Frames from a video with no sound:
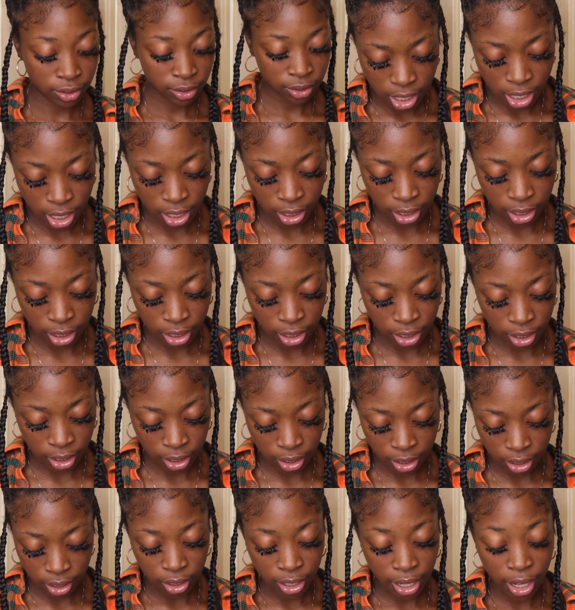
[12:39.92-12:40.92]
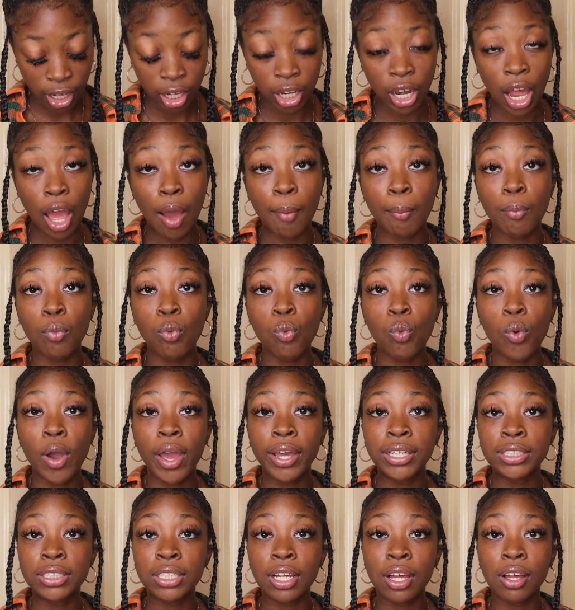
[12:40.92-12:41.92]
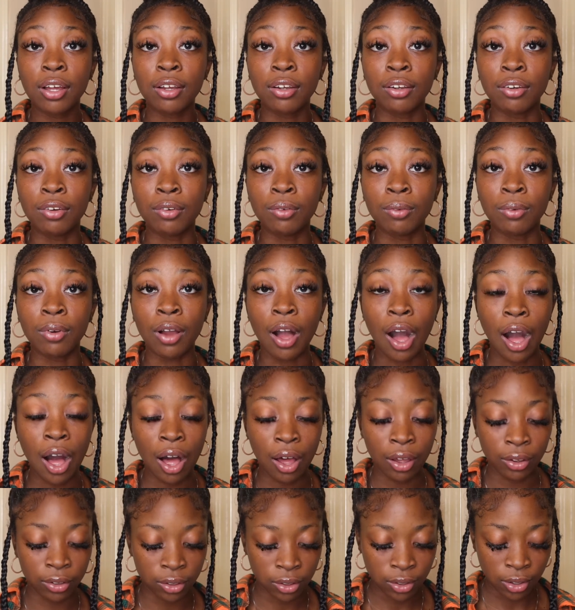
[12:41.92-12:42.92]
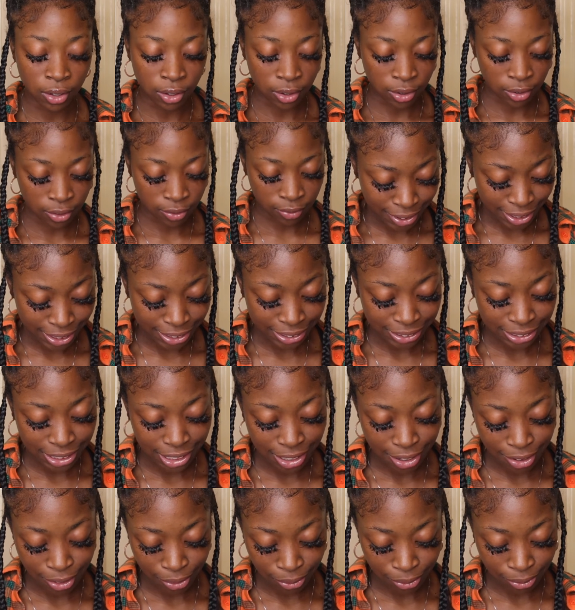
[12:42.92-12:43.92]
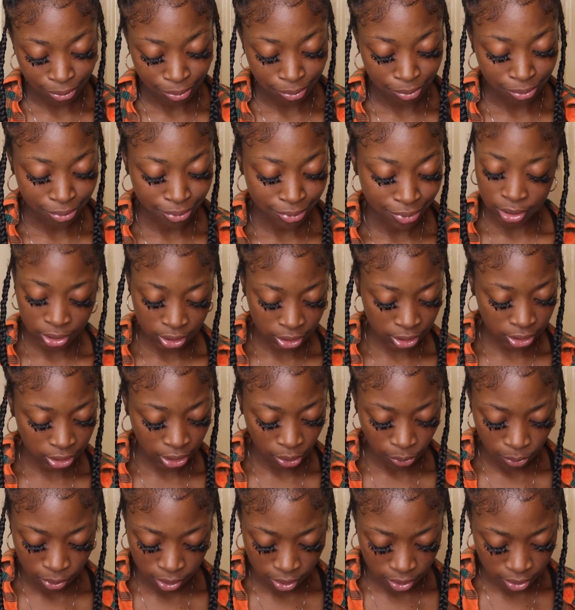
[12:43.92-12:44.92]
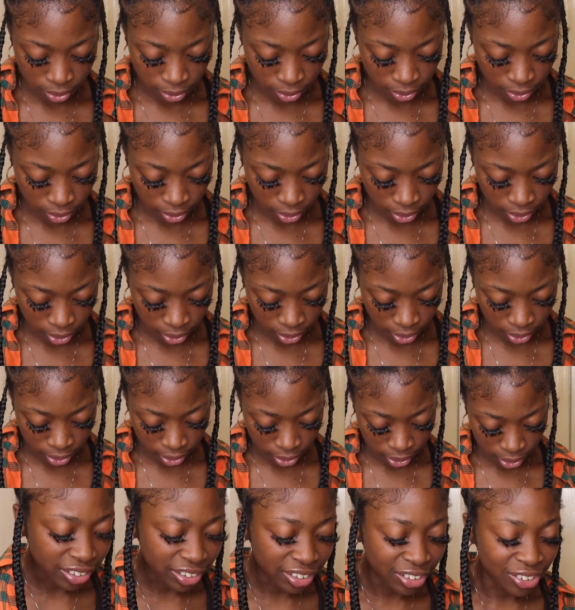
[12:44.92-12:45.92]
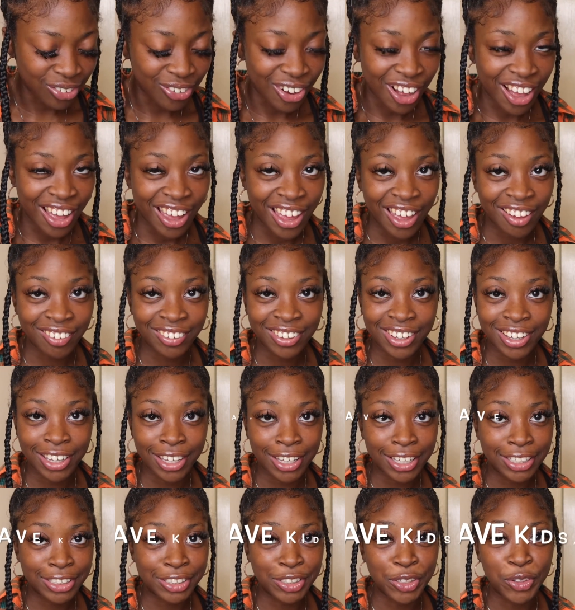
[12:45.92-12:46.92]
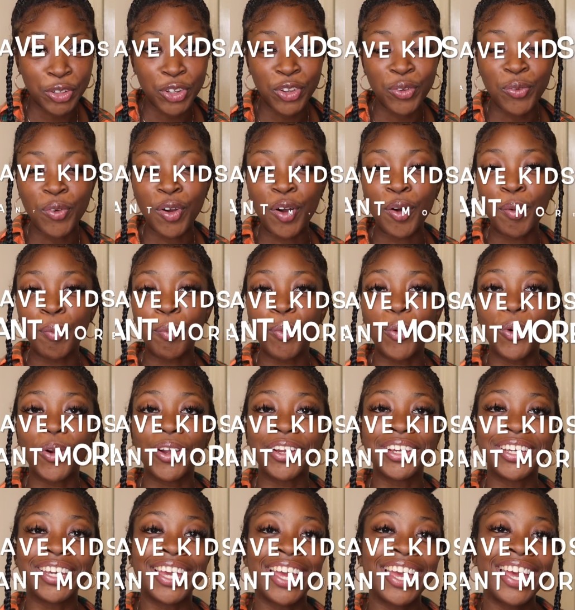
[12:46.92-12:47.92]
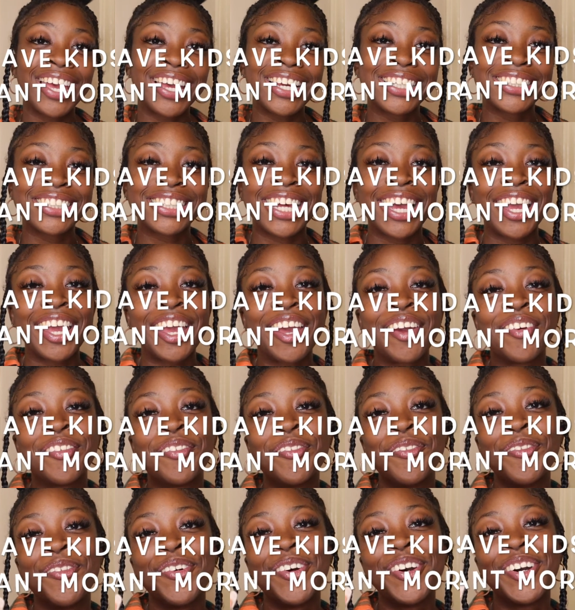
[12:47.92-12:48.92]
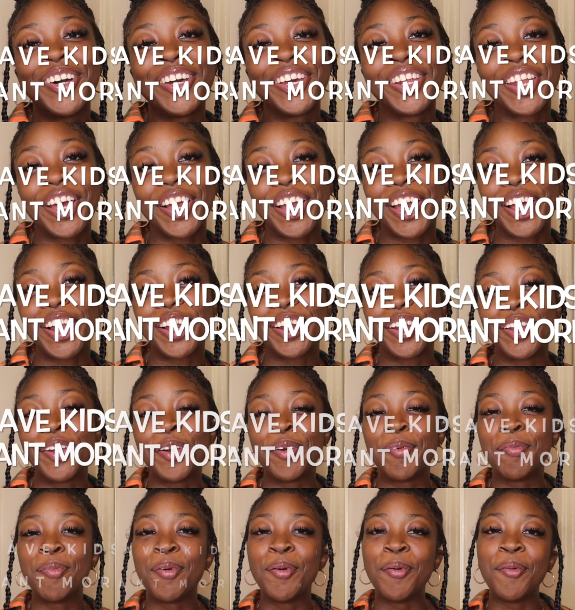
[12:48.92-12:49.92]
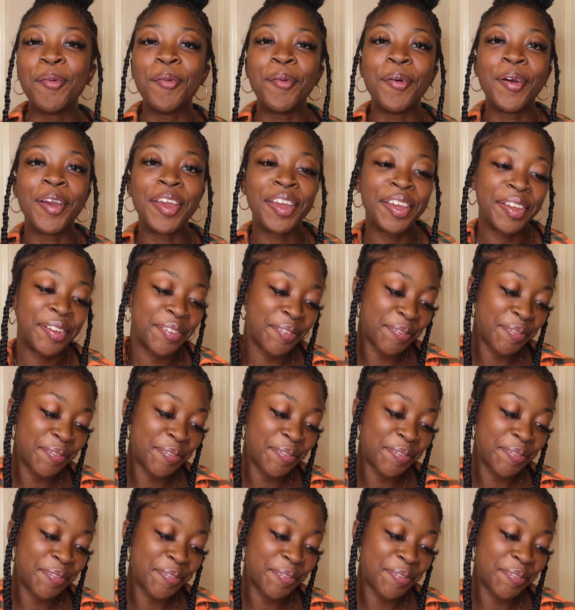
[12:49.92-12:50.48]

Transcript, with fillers: And that Namue song. Oh yeah. That song. So good. Do I have kids? Do you want more? Yes, I have one. I got a little boy.